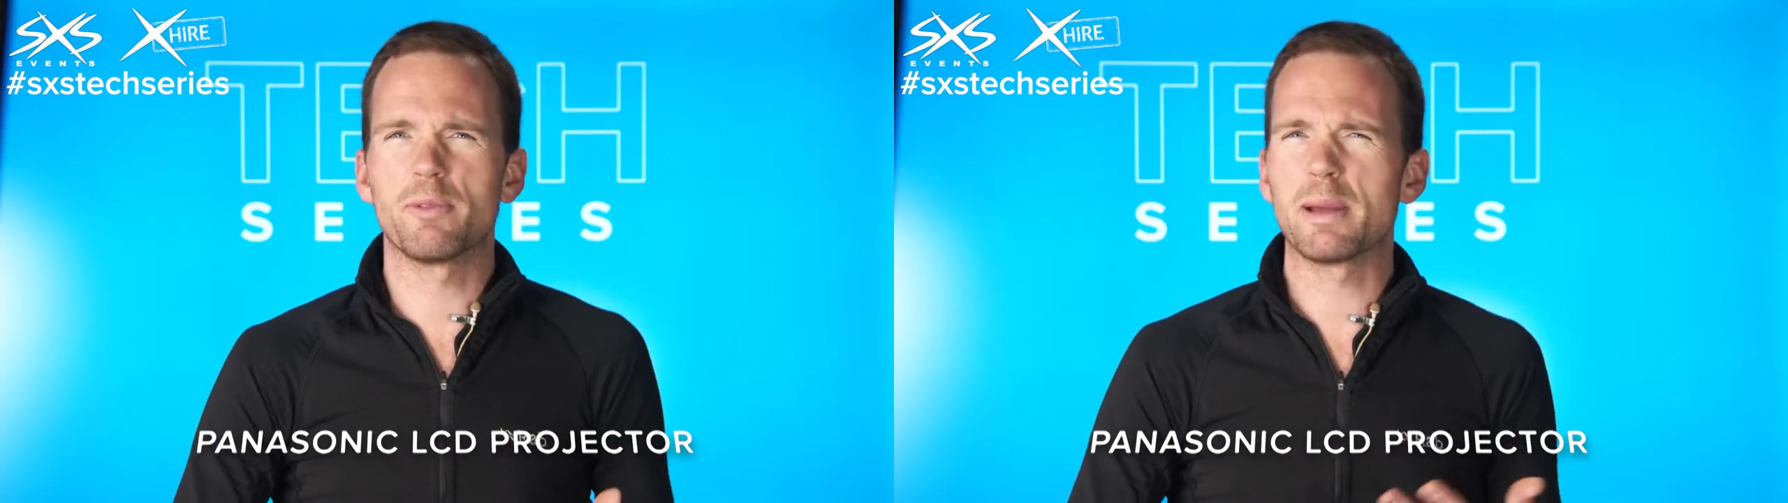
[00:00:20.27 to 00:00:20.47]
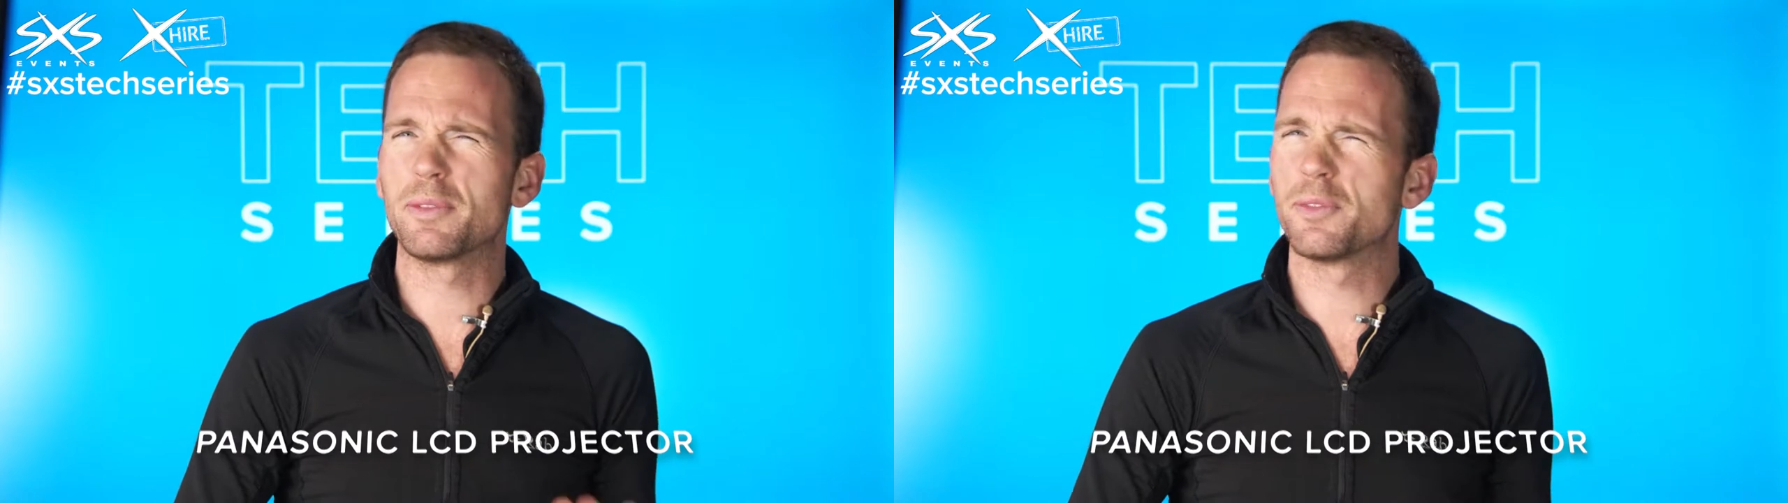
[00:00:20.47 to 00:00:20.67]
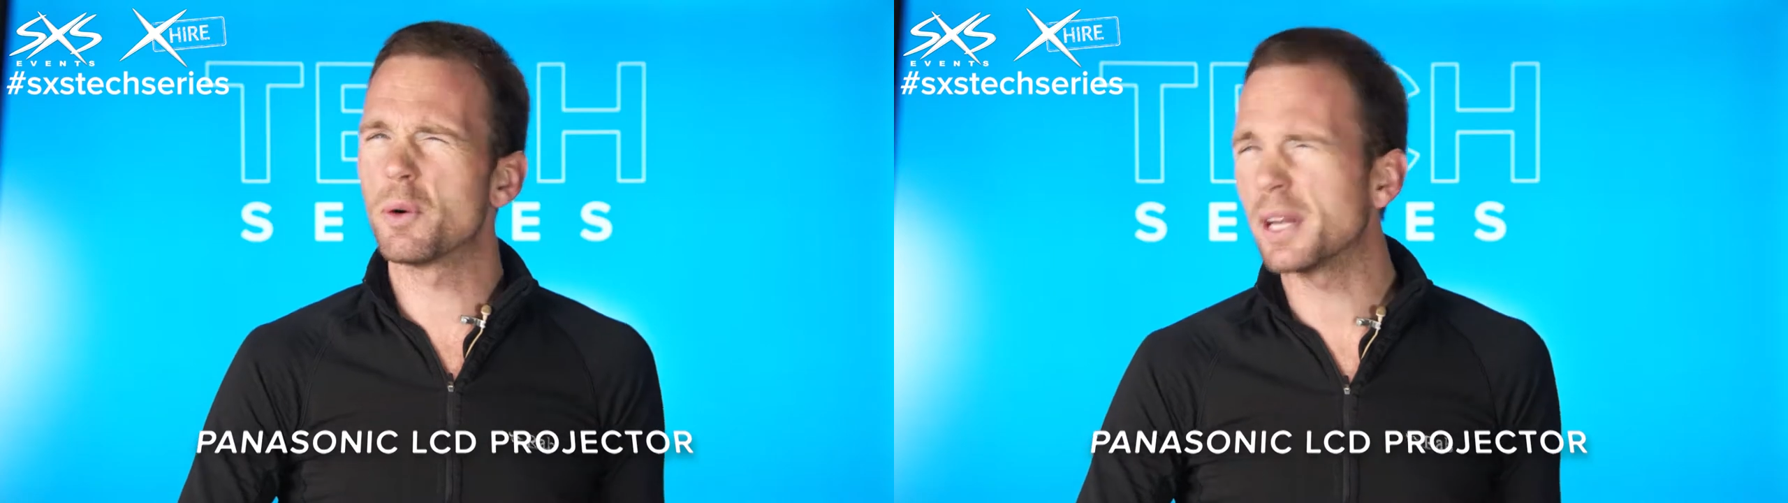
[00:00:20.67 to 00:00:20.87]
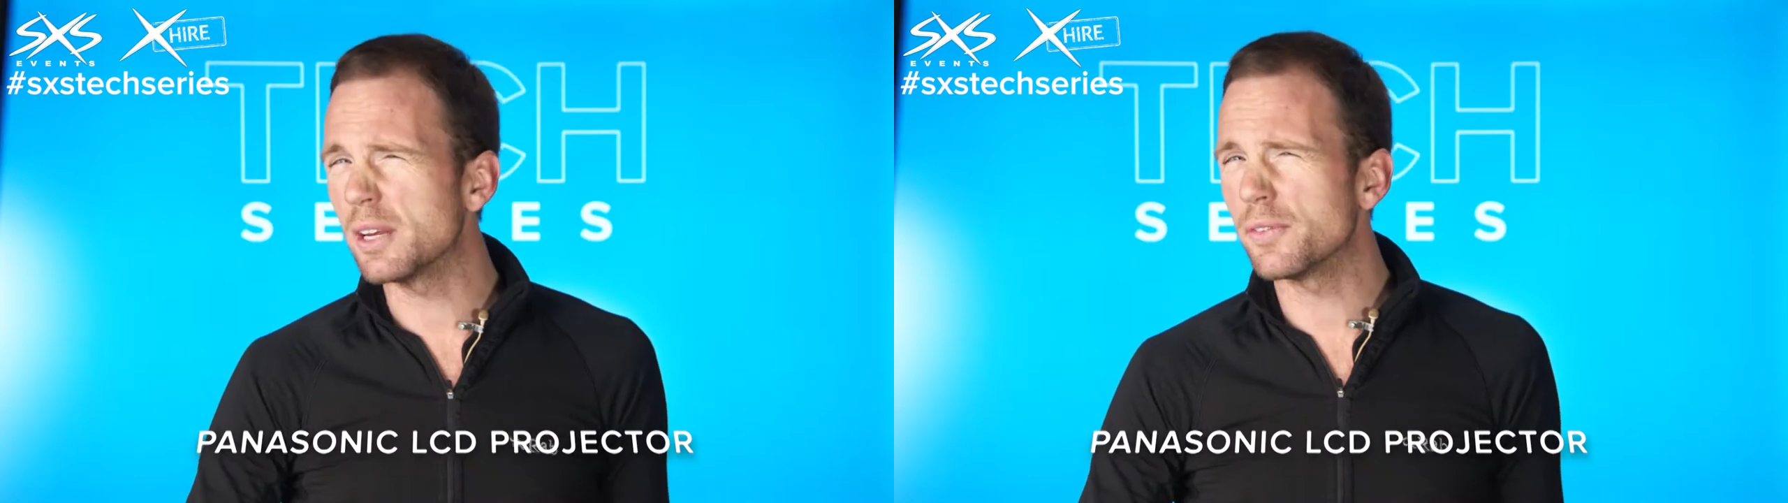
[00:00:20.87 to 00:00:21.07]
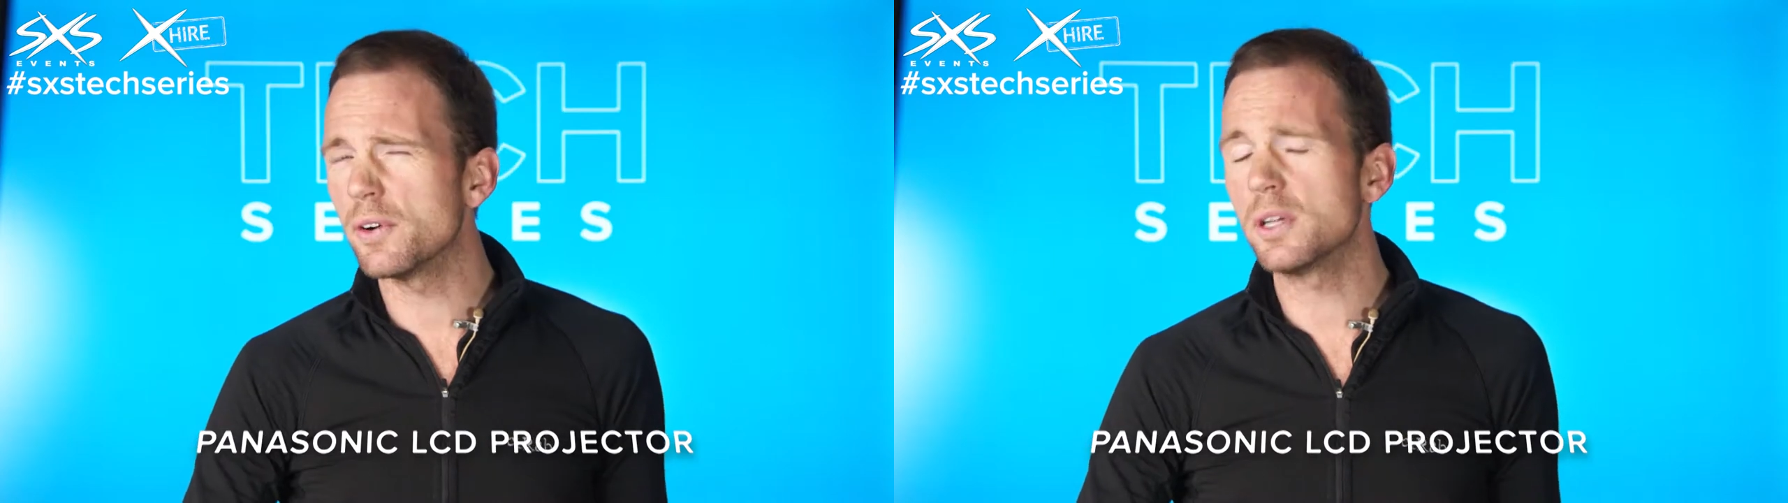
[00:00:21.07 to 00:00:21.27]
maybe 14
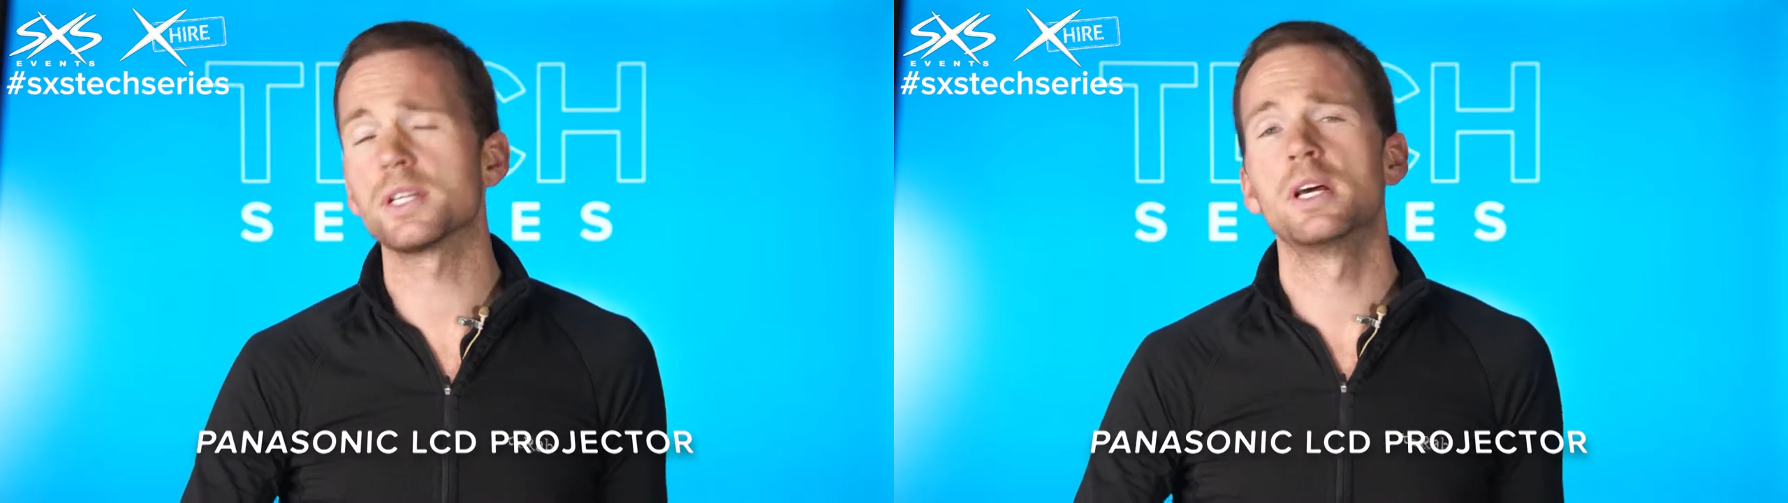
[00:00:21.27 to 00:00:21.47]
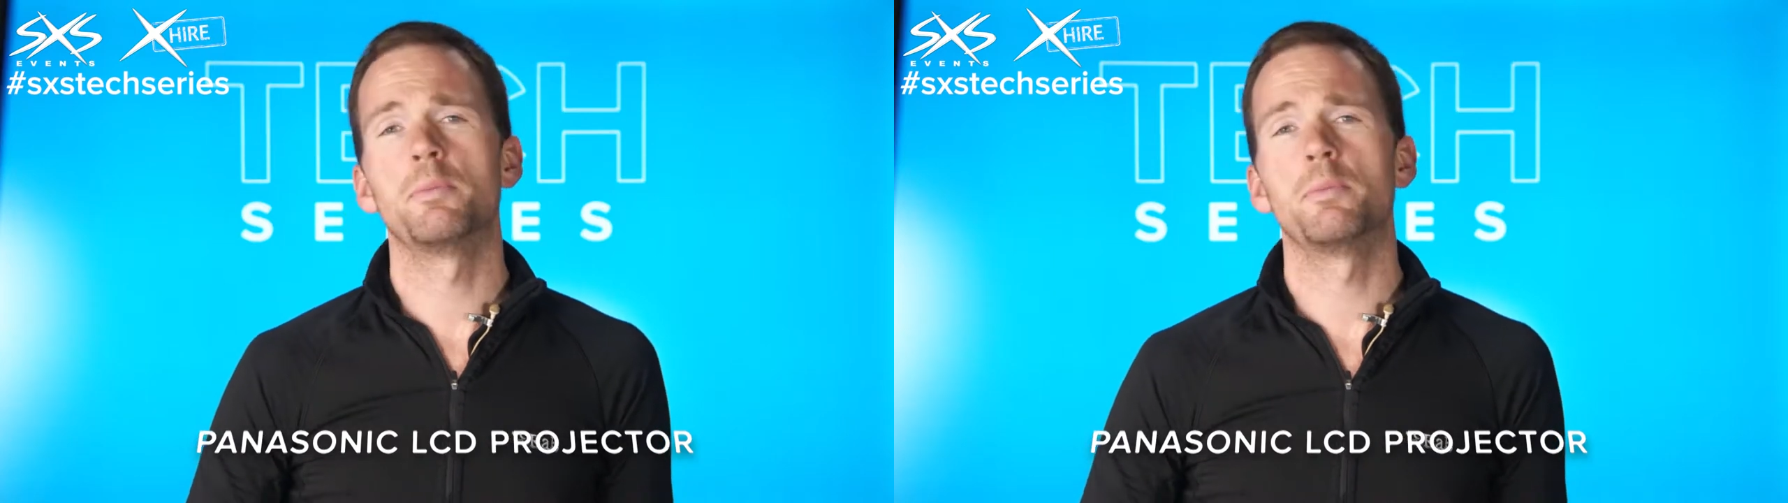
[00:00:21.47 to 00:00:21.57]
foot,